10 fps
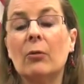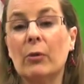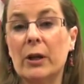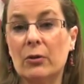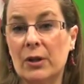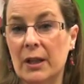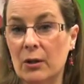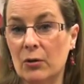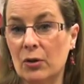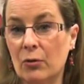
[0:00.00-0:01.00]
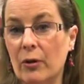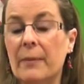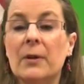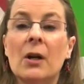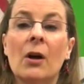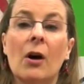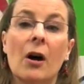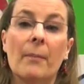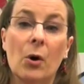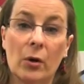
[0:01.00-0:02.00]
Reader's Theater script
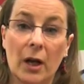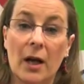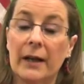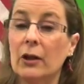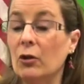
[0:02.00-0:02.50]
online,